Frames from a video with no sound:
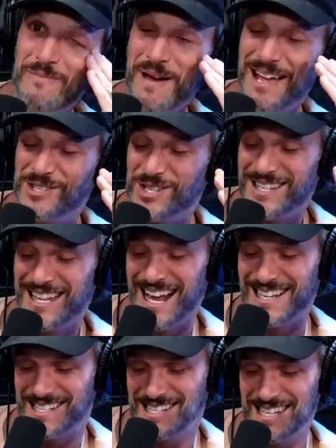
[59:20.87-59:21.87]
mentioned
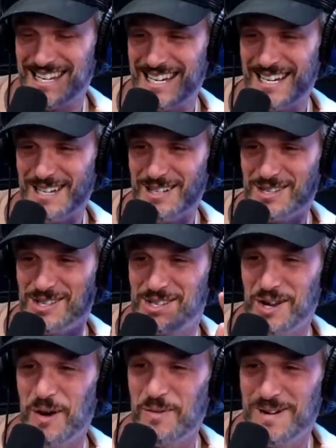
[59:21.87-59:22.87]
that scene
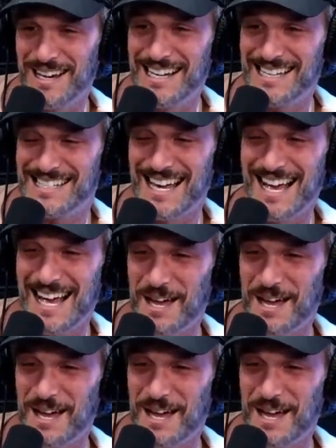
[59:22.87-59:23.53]
so many times.